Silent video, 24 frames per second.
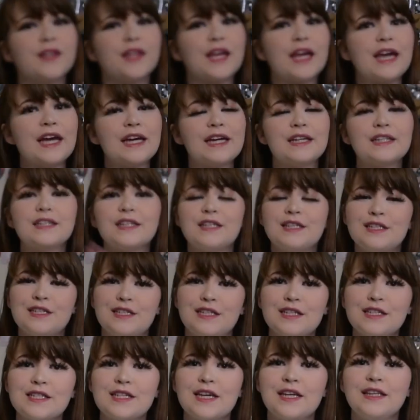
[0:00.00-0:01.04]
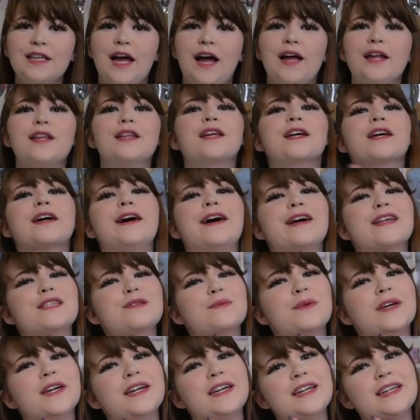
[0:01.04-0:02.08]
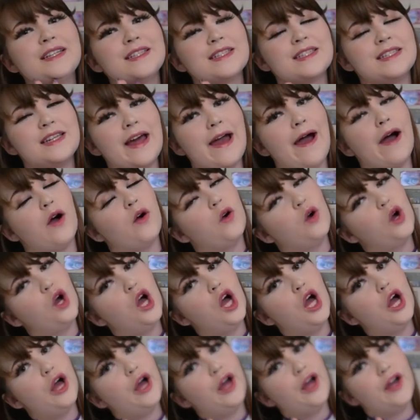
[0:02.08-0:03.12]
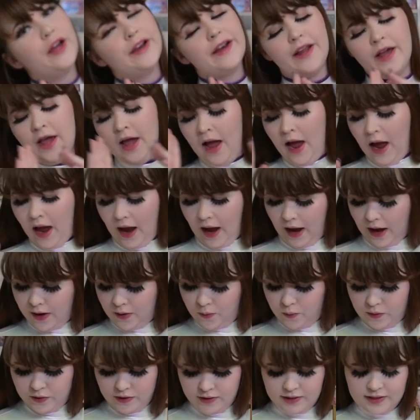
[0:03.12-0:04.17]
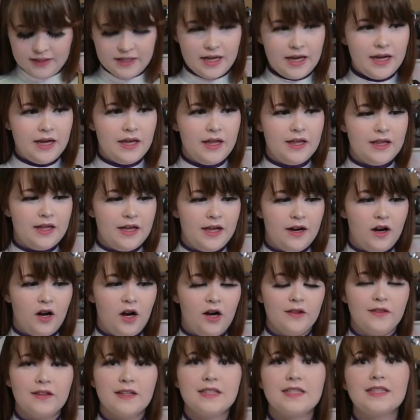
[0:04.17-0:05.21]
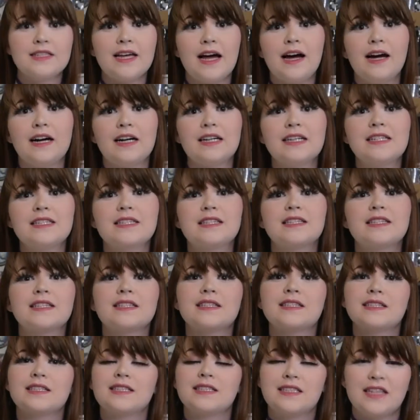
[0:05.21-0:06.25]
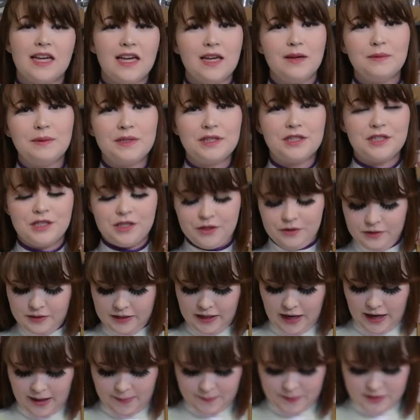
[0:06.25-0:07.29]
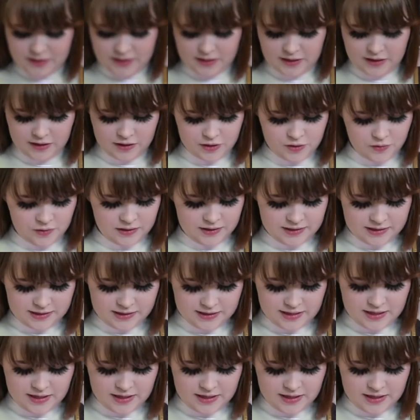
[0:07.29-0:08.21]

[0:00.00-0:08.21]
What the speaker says: And just like that, the cosplay is now on. I will say that on the sides, same issues happening. You can see